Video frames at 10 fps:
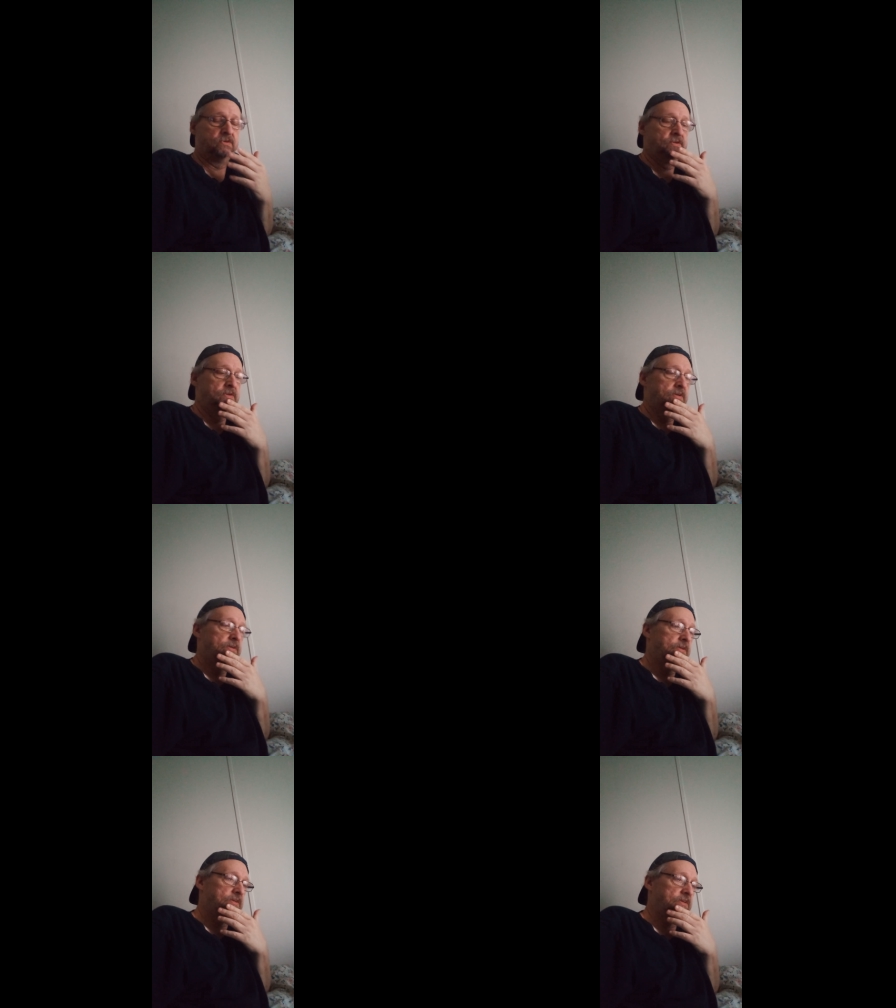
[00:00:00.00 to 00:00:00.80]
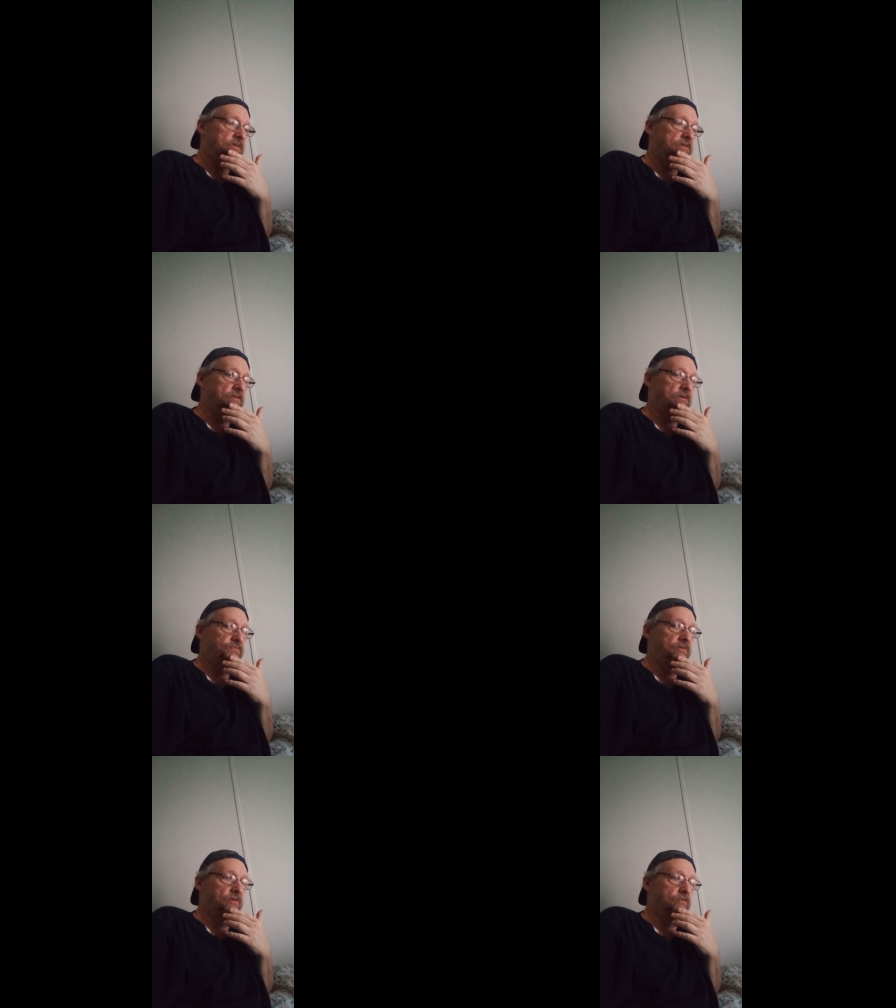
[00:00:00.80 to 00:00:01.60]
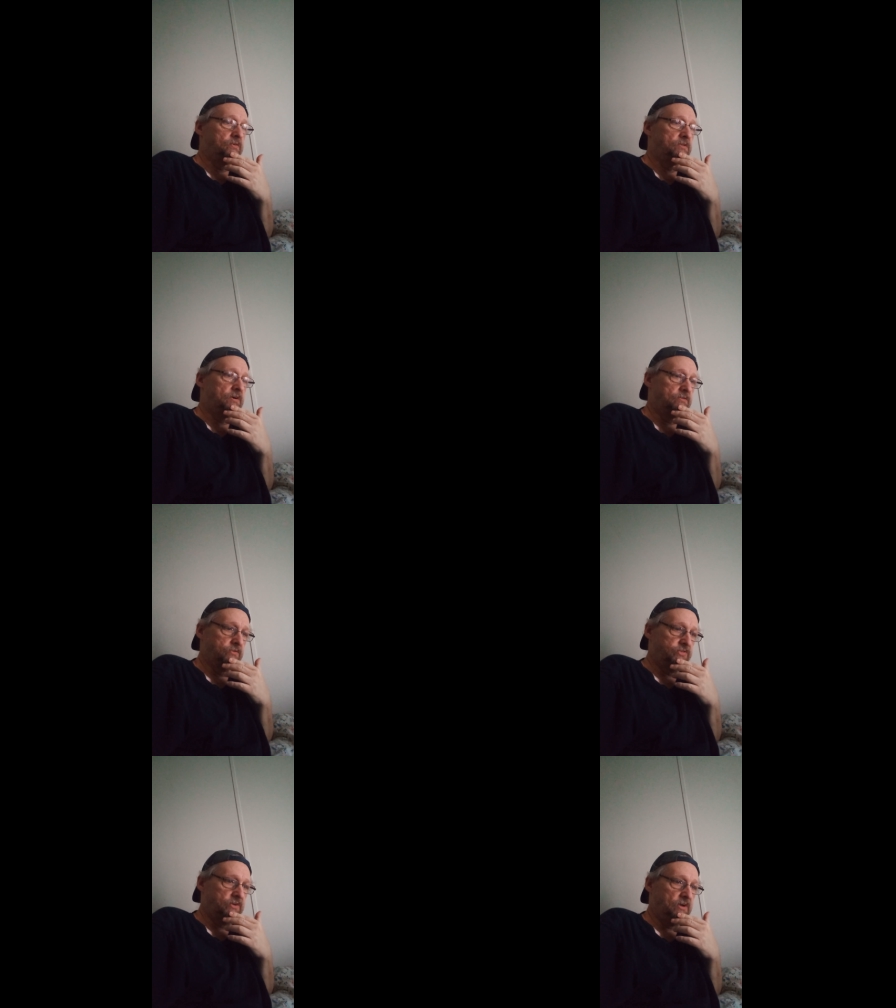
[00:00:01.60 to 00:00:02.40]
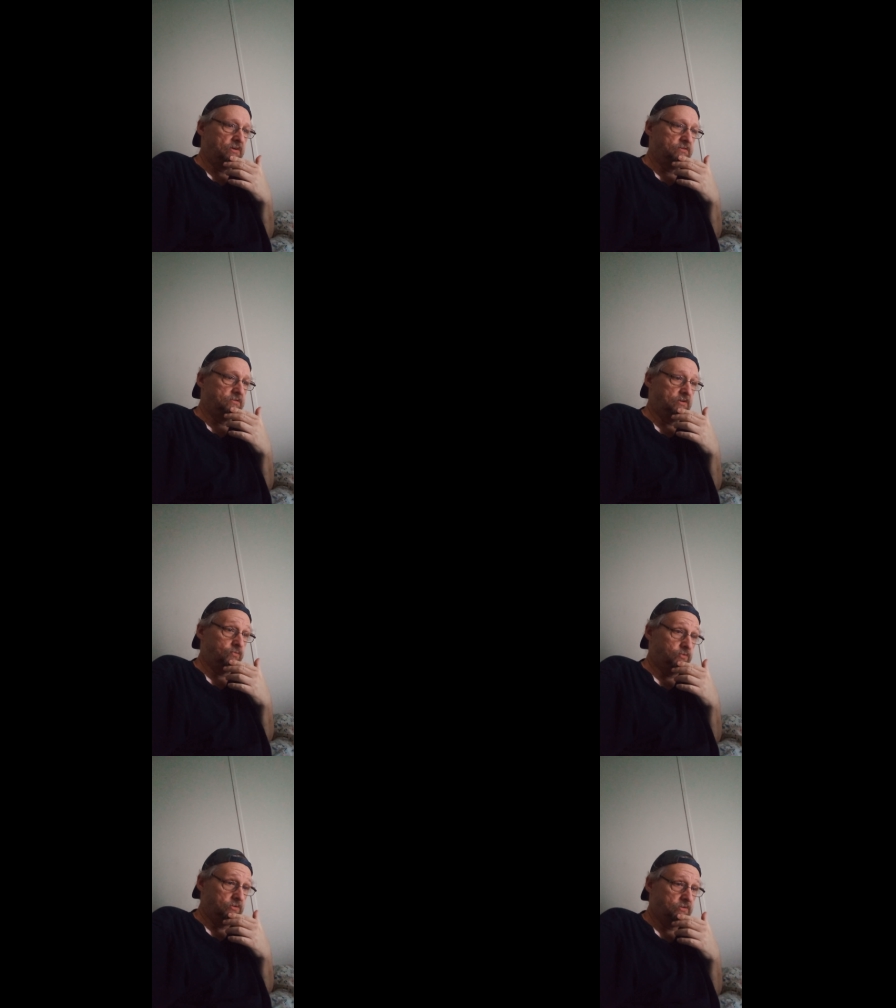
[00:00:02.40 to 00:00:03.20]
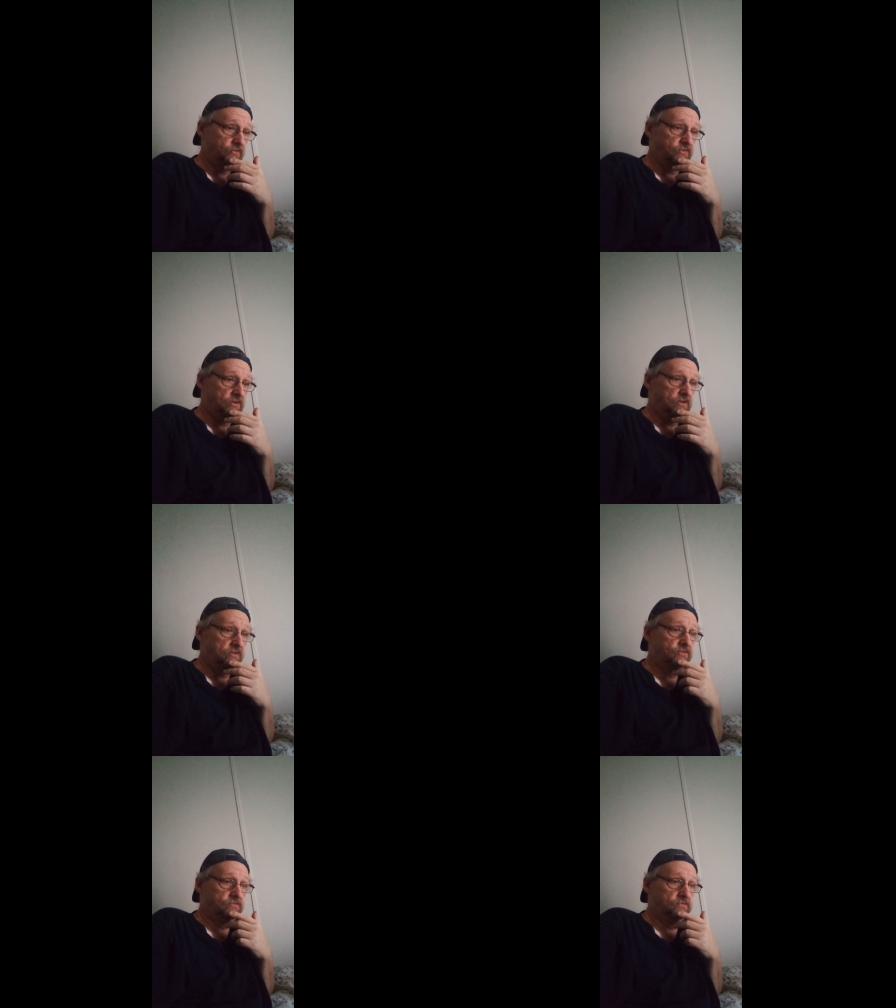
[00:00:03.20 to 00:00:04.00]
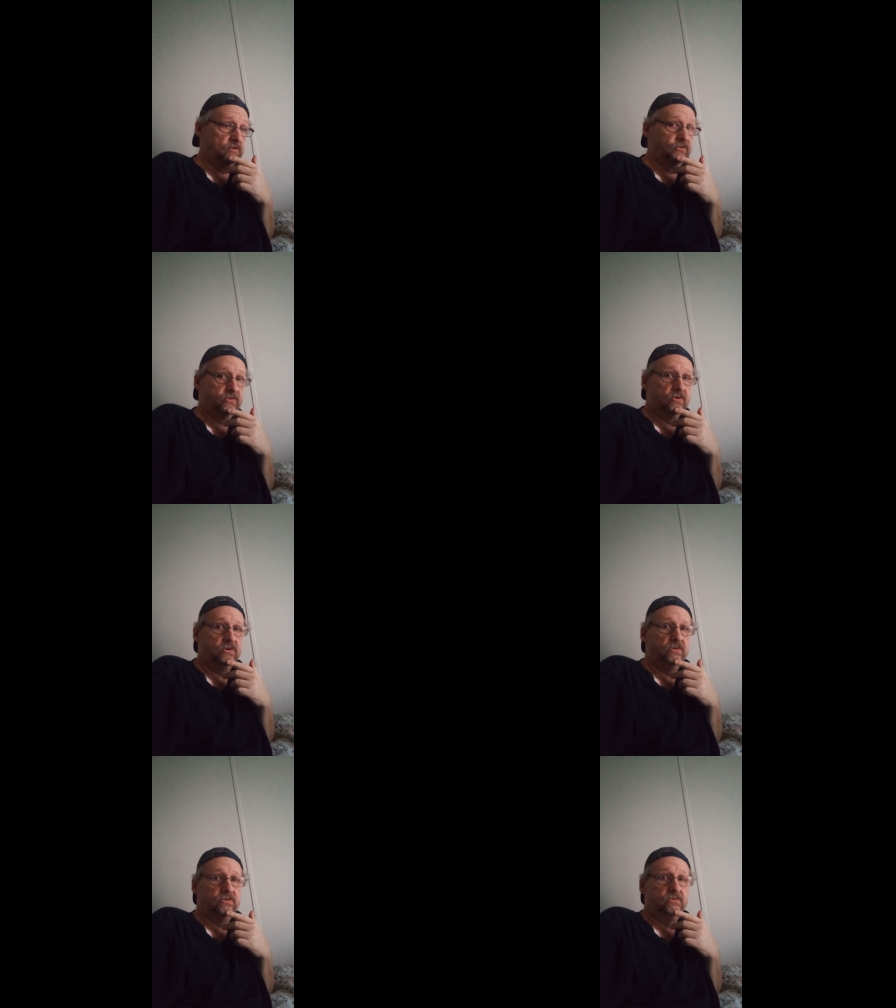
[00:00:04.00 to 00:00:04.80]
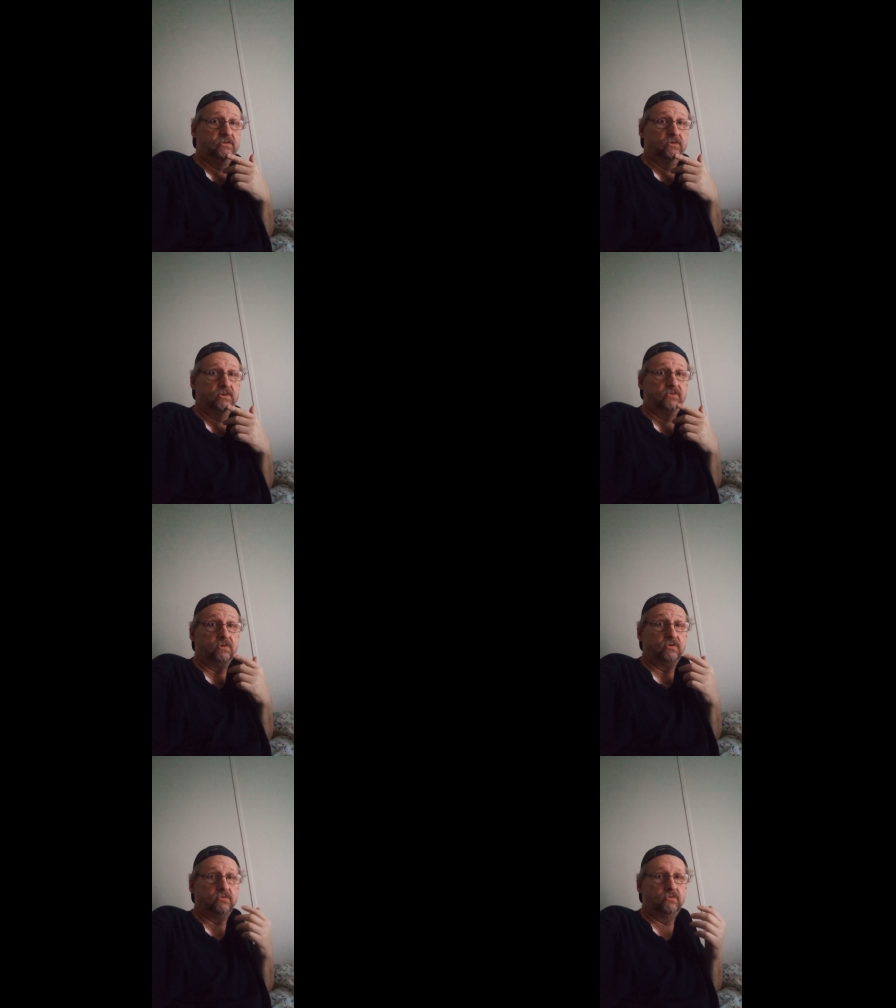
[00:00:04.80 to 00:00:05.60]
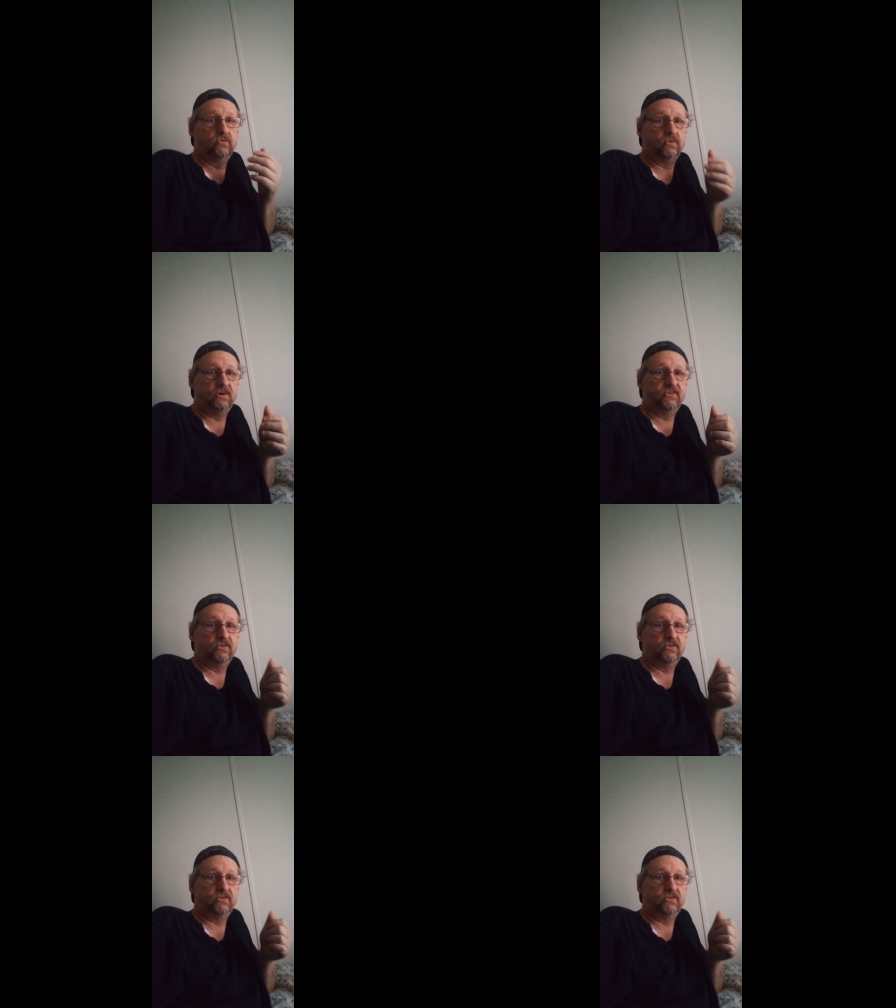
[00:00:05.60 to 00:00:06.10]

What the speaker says: If you can go along with that, it works and it's good, and you don't have to go through quite so much pain.